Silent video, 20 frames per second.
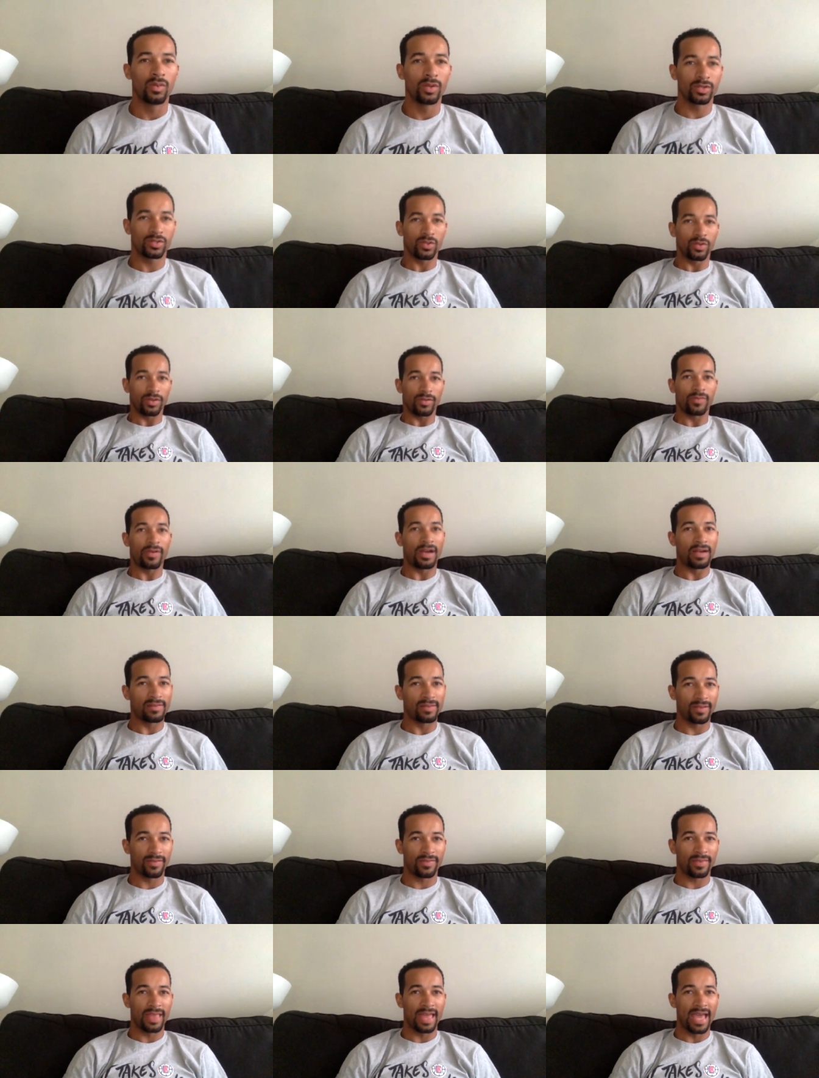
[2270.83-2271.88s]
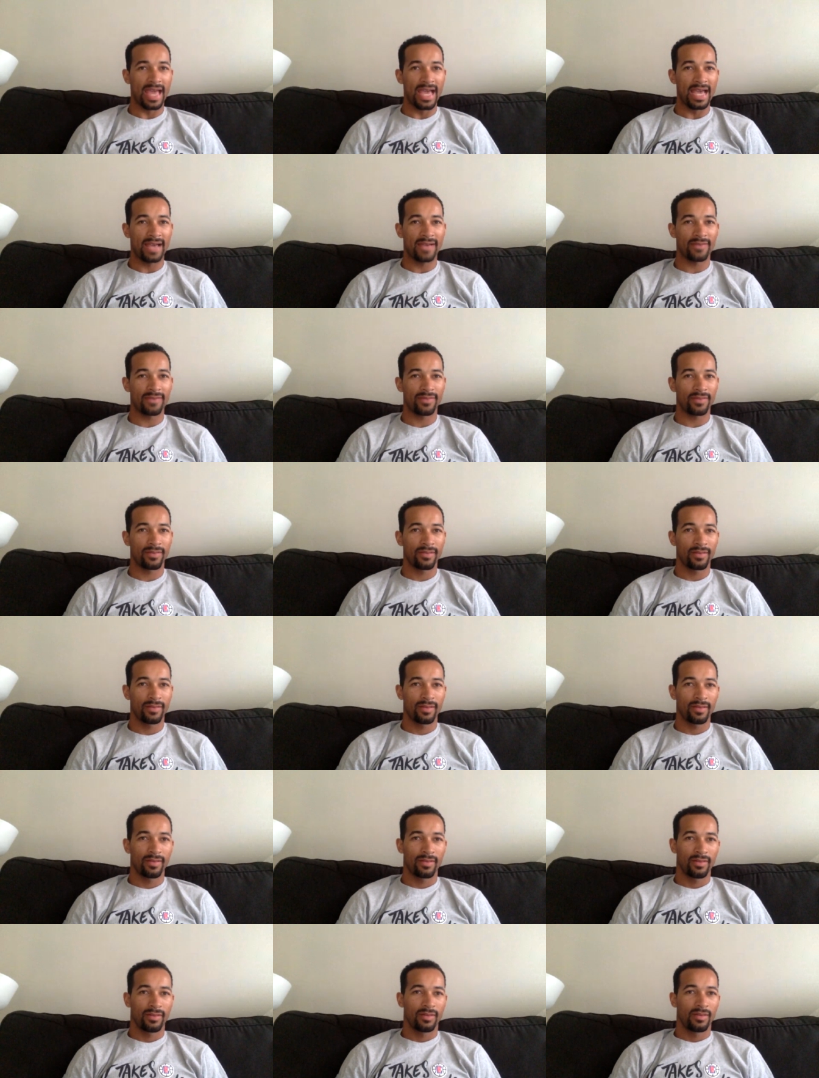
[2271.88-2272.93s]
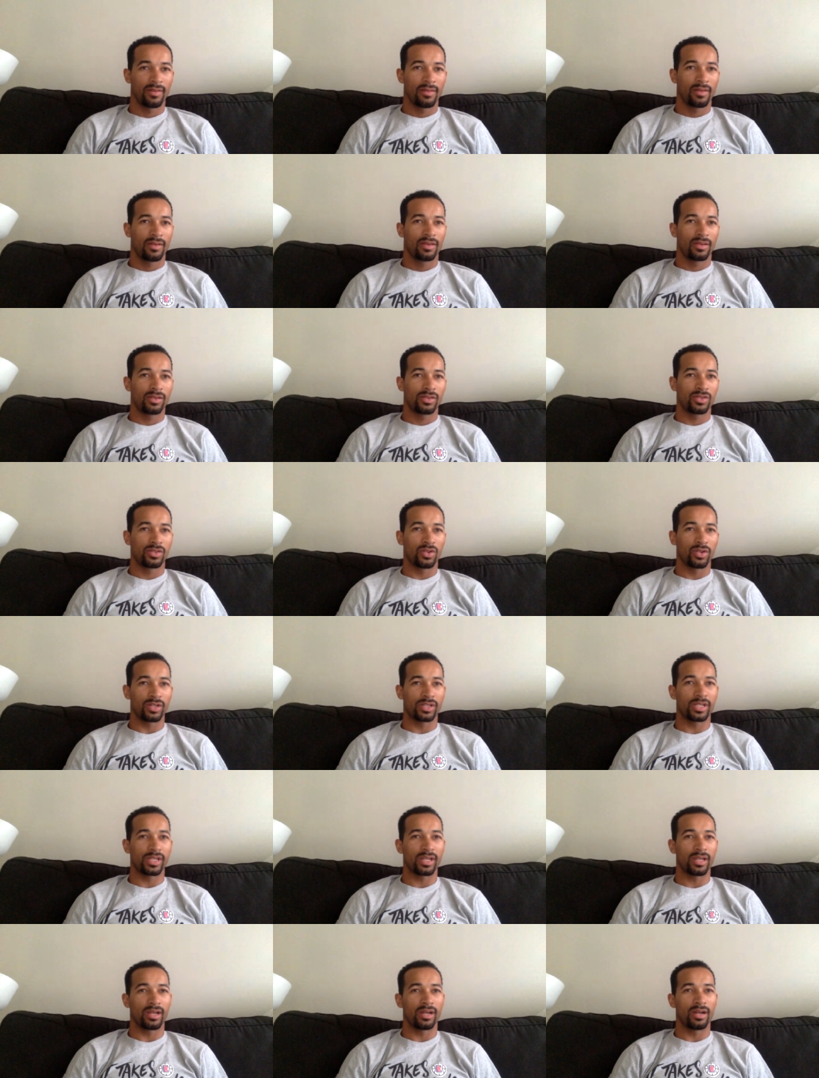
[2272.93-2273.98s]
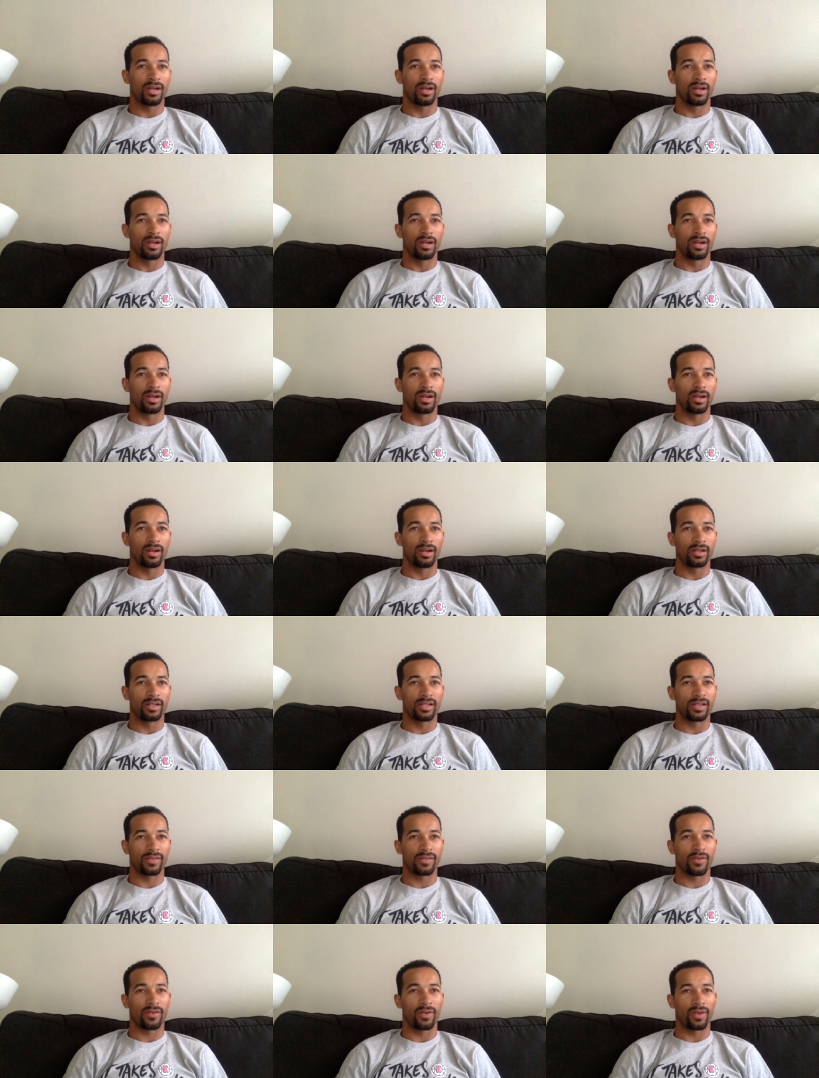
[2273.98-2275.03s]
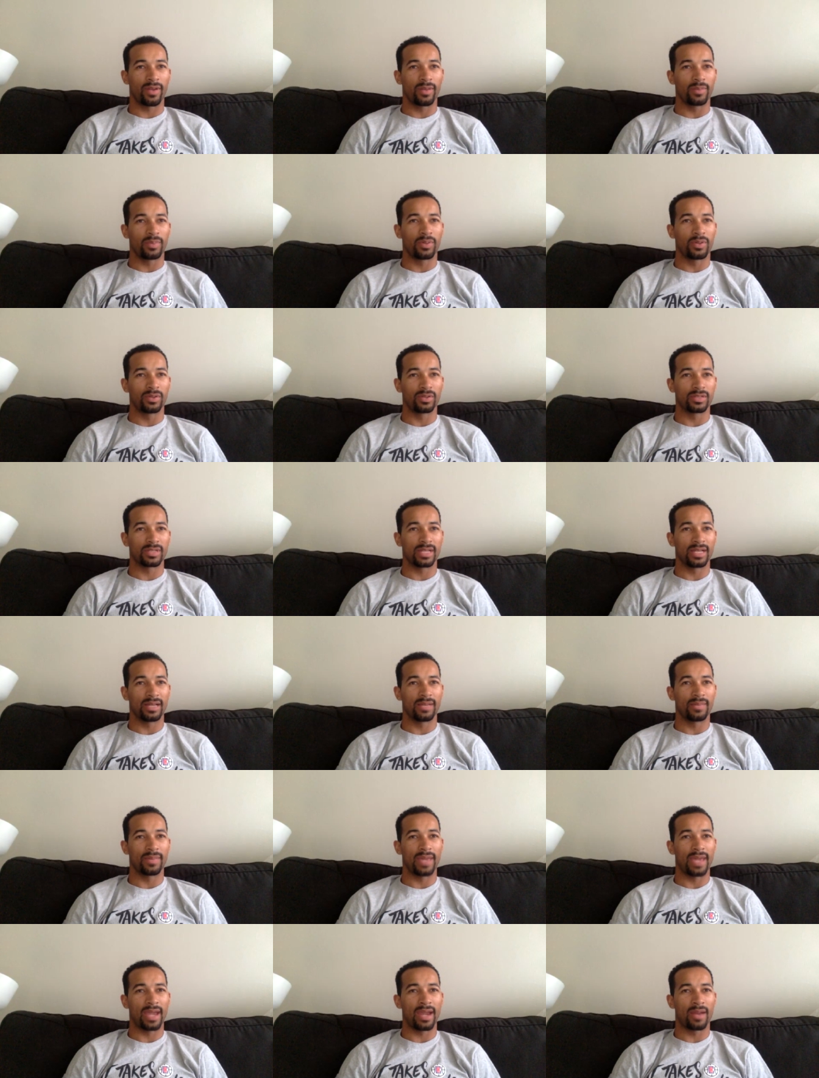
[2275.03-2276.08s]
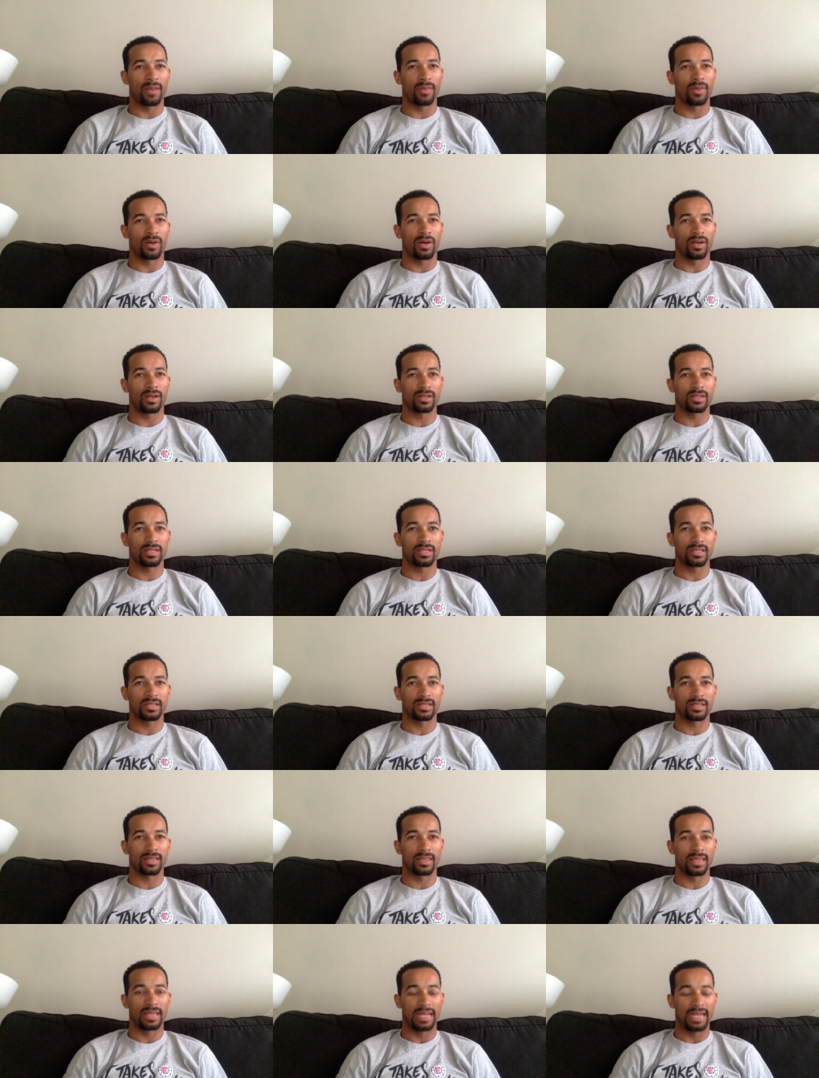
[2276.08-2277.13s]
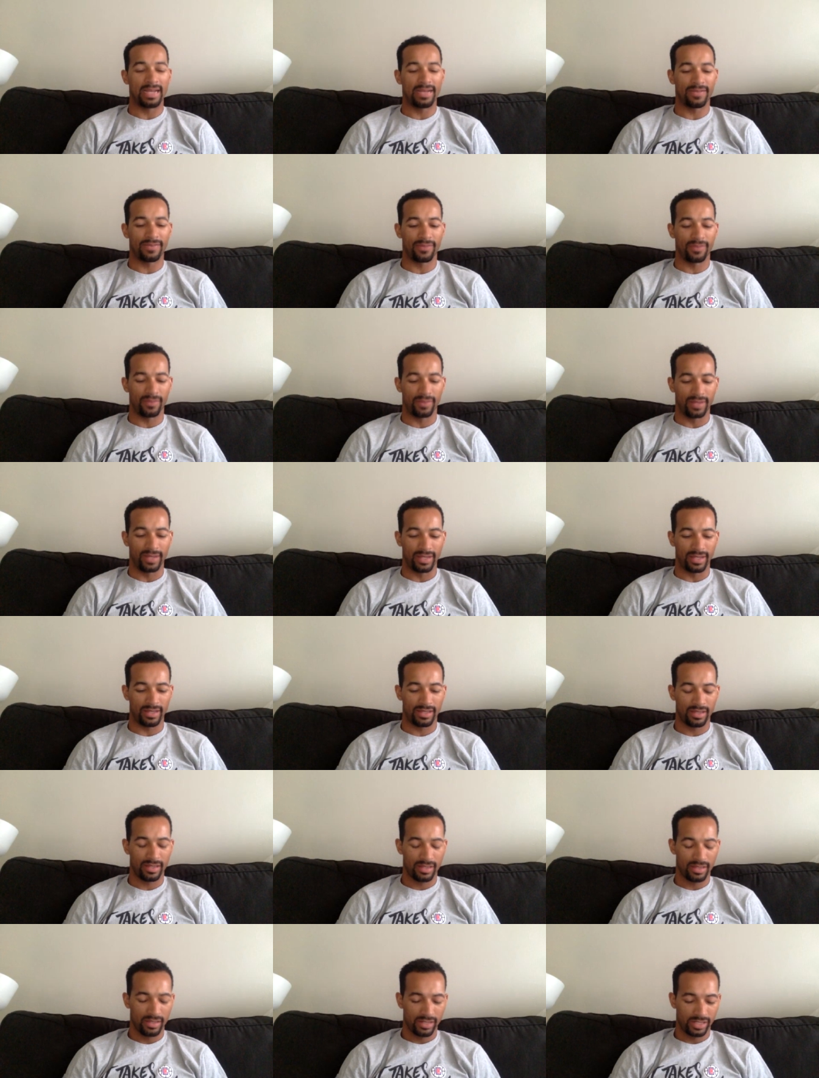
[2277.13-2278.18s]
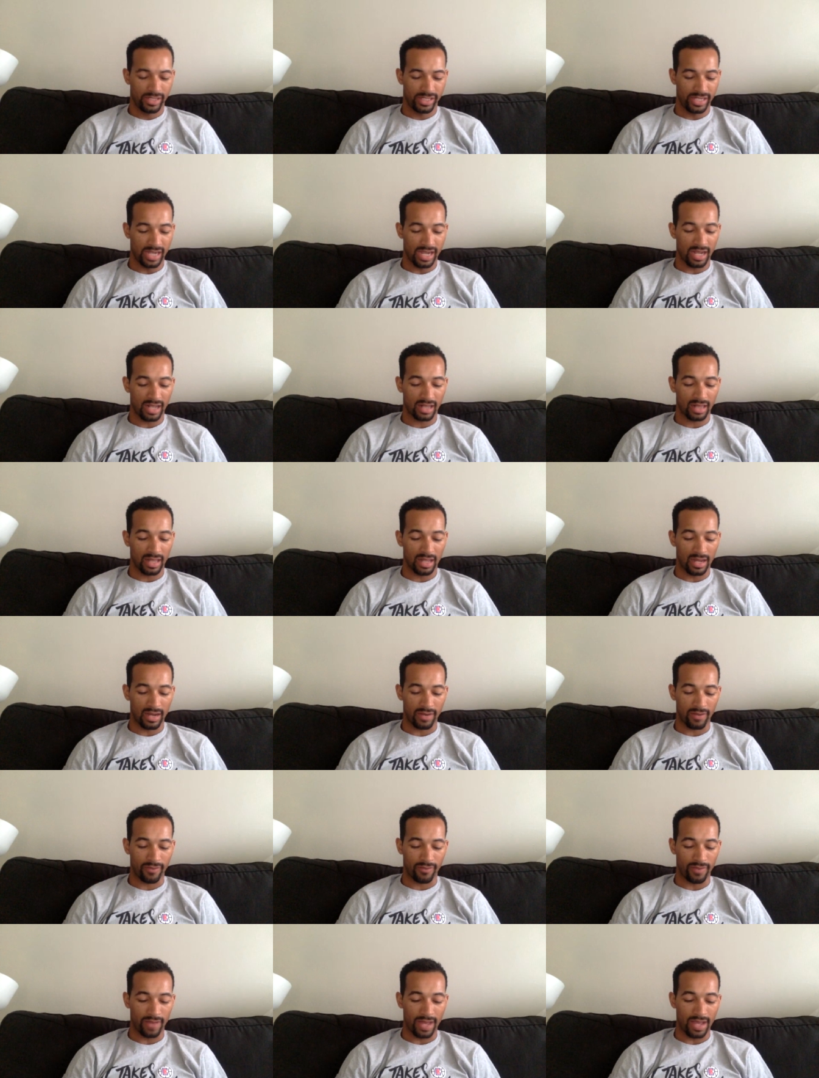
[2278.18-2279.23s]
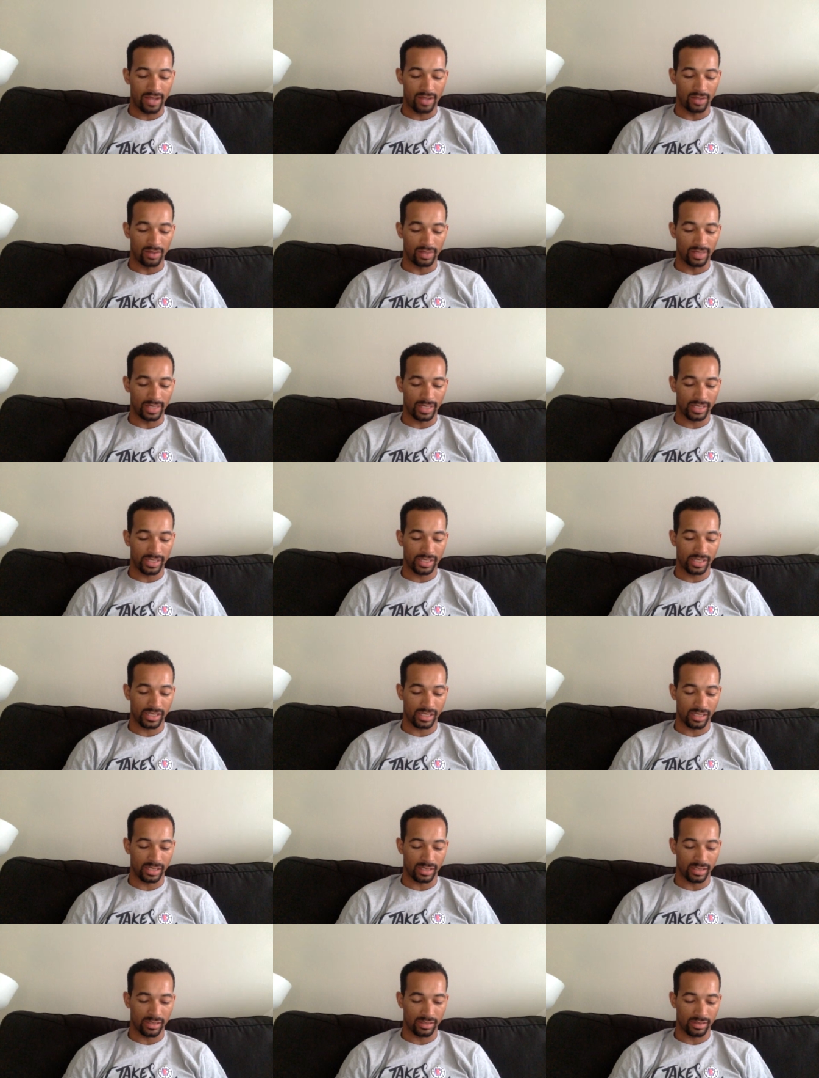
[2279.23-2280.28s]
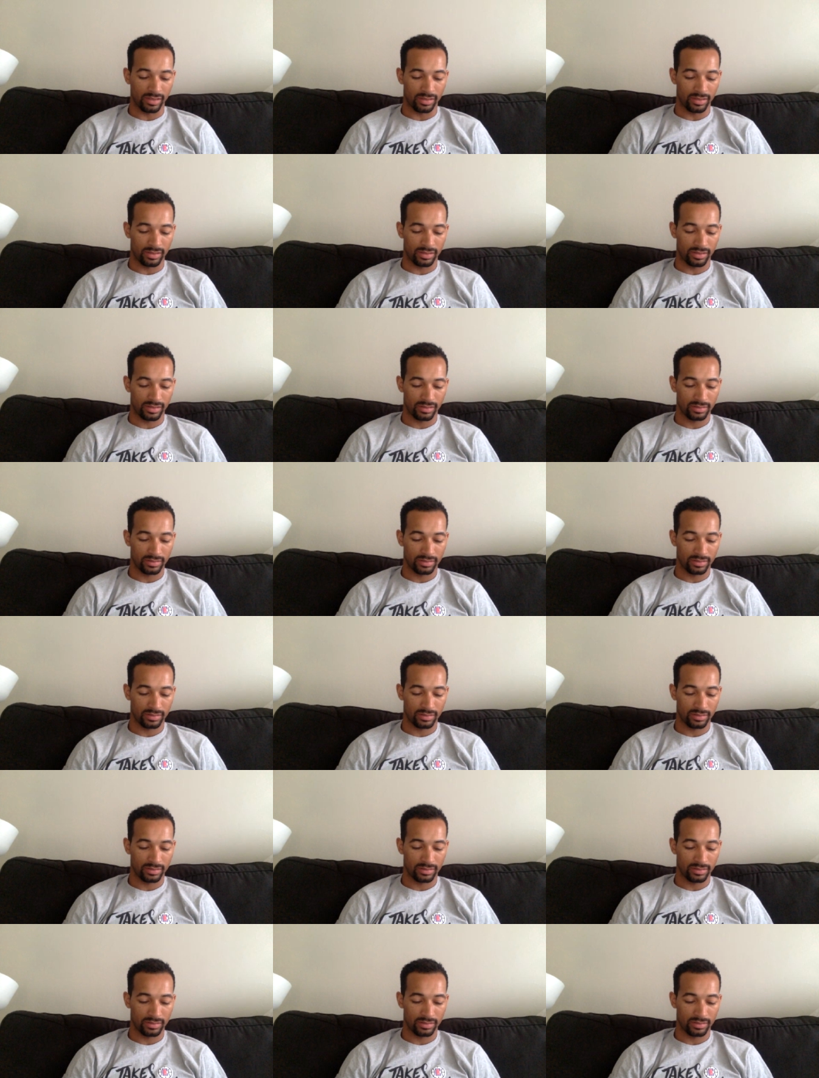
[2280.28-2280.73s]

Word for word: 125 left in the half. George or uh, Jeff Green pulls up, airballs his life away. Shot clock violation.